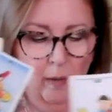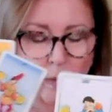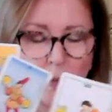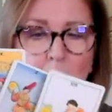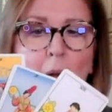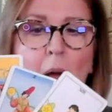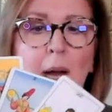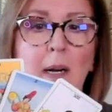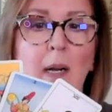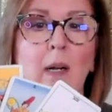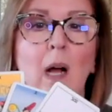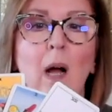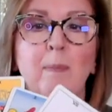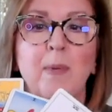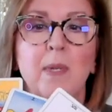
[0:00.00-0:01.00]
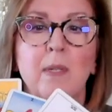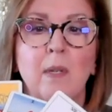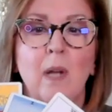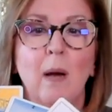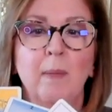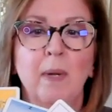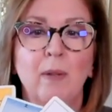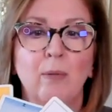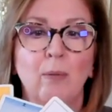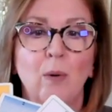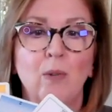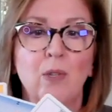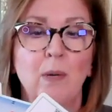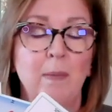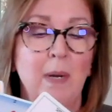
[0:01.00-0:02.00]
The Nine of Cups is coming
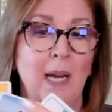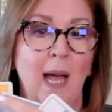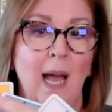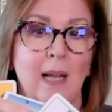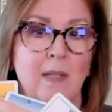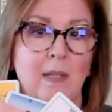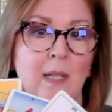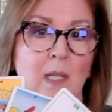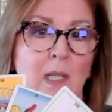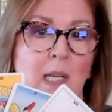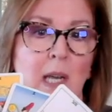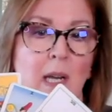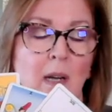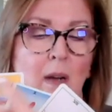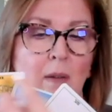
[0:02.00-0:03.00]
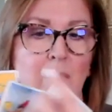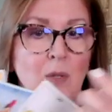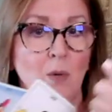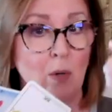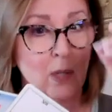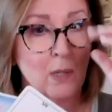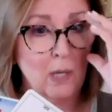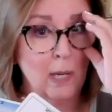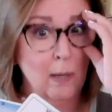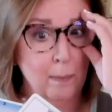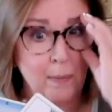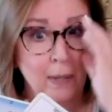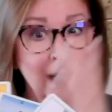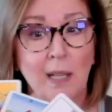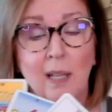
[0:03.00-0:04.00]
through to me as this King of Swords
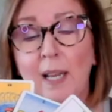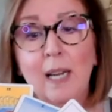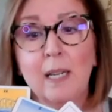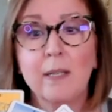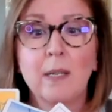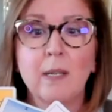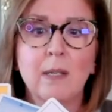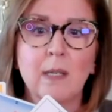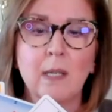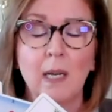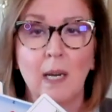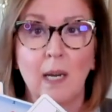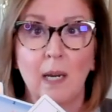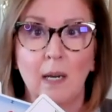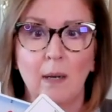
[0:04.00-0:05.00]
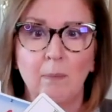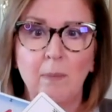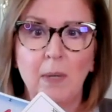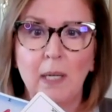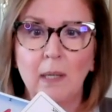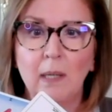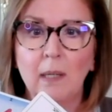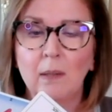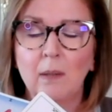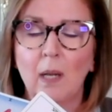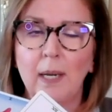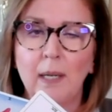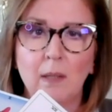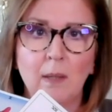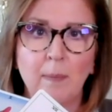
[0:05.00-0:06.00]
complacency, meaning
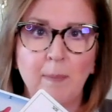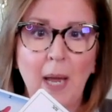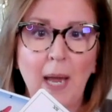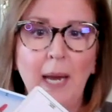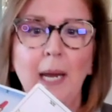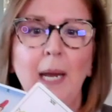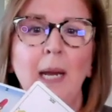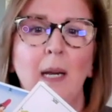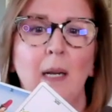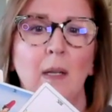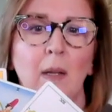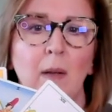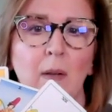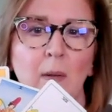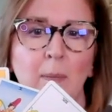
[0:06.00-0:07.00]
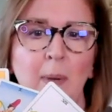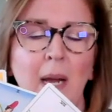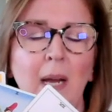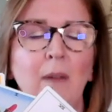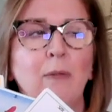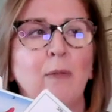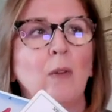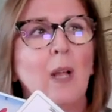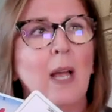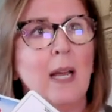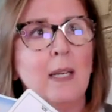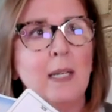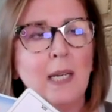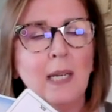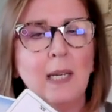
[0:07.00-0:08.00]
like the pain, the, the painful
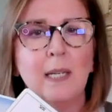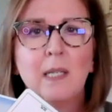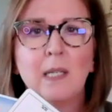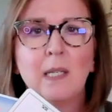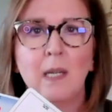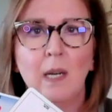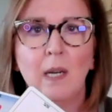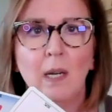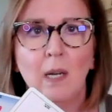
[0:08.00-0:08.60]
ending is